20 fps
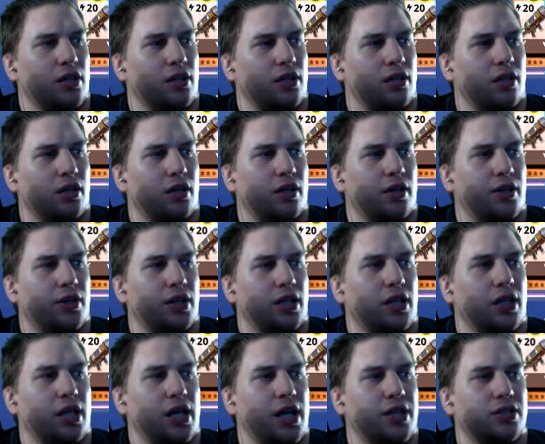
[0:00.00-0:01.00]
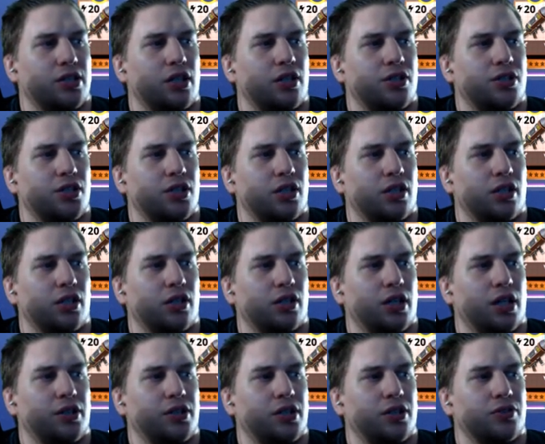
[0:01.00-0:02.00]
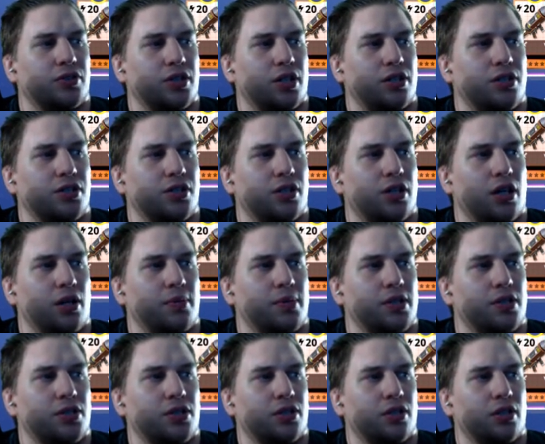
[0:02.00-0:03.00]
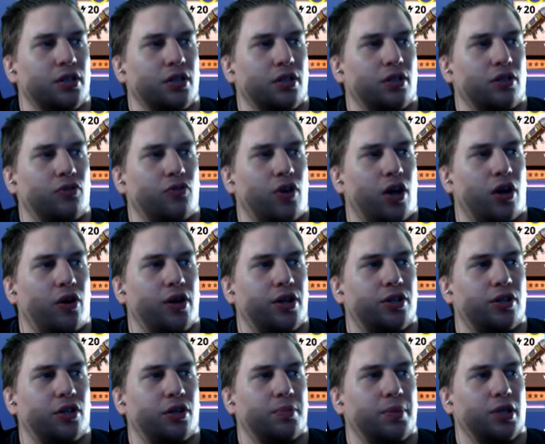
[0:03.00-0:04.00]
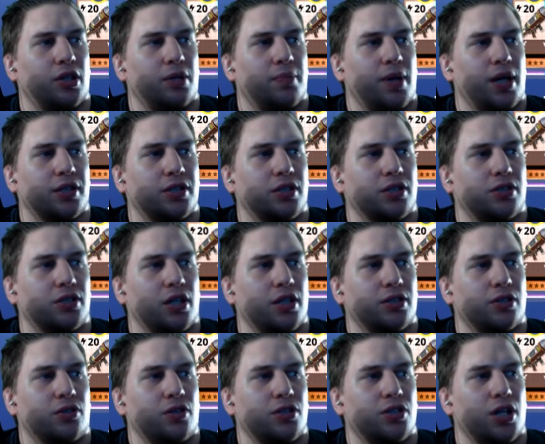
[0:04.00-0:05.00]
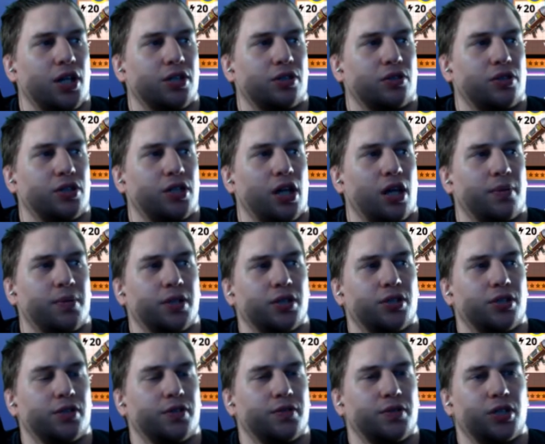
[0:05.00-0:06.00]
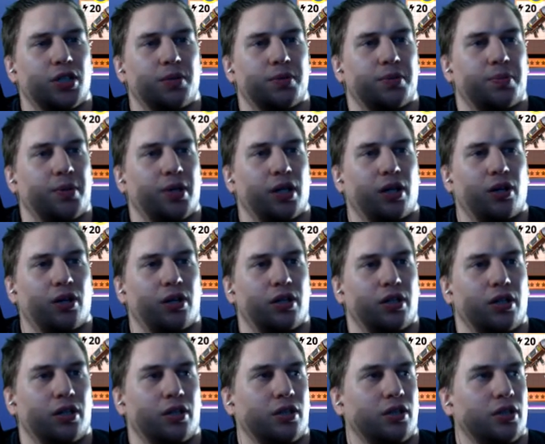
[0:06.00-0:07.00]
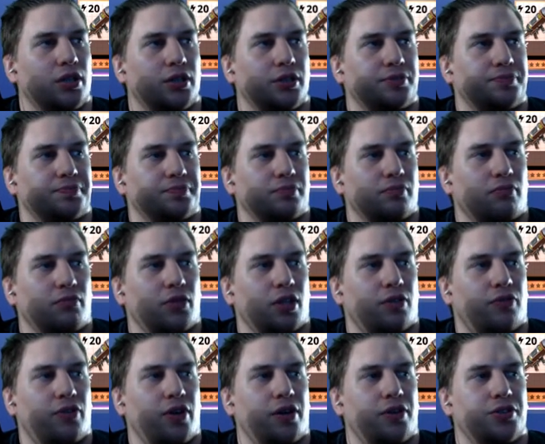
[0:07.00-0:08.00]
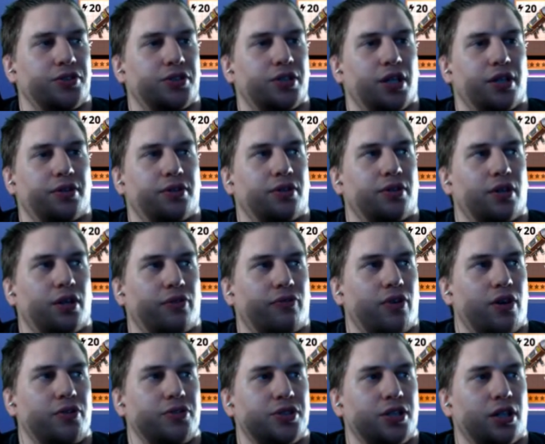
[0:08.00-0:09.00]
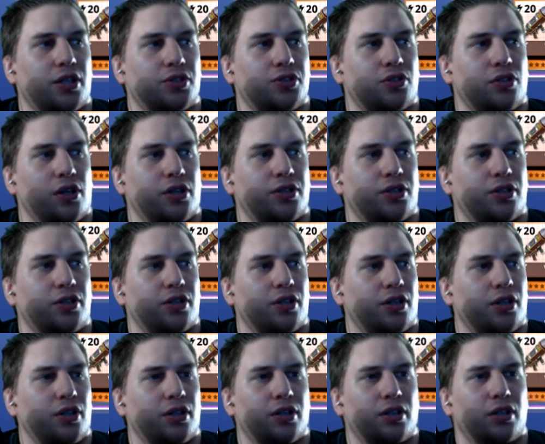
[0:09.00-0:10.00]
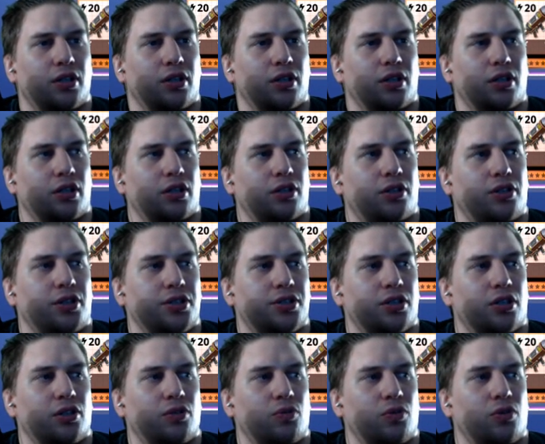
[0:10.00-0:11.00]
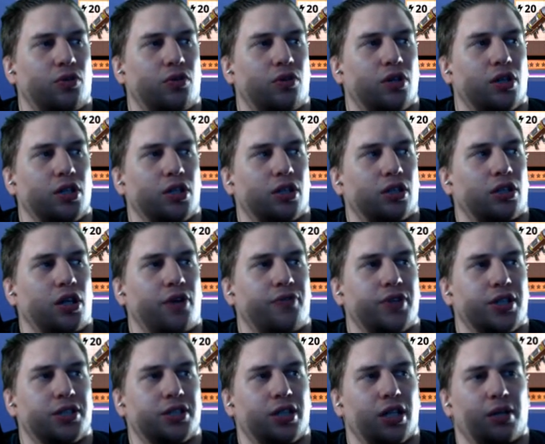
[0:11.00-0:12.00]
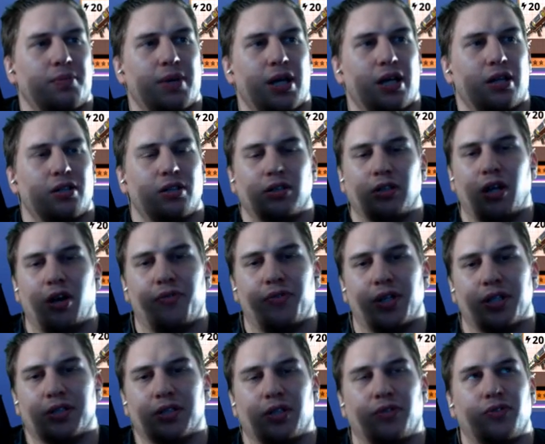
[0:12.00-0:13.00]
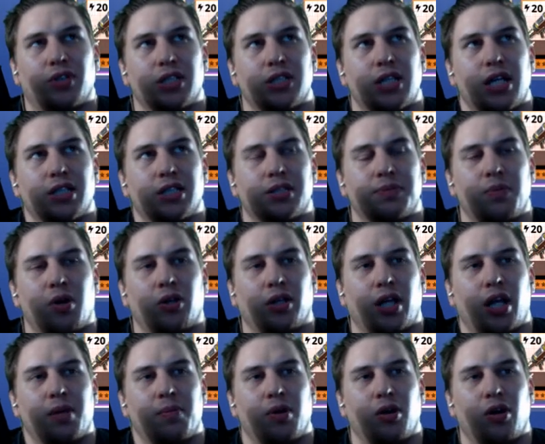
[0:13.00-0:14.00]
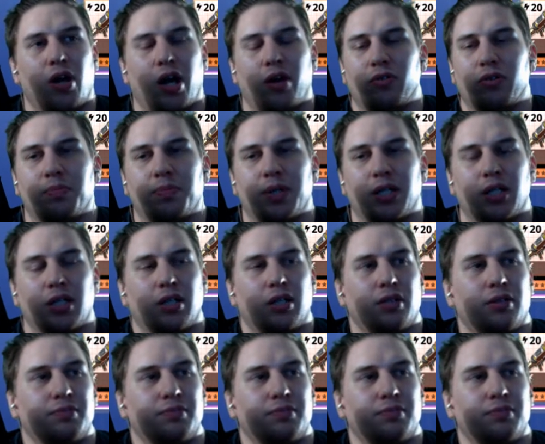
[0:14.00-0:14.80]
I think it has energy, yeah, deals energy damage. Fire rate, durability, magazine size, crit chance, crit damage. Seems pretty good. Founder's Deconstructor. Heard it's a good roll. Love this thing, man. Love this. If this had small ammo, I would be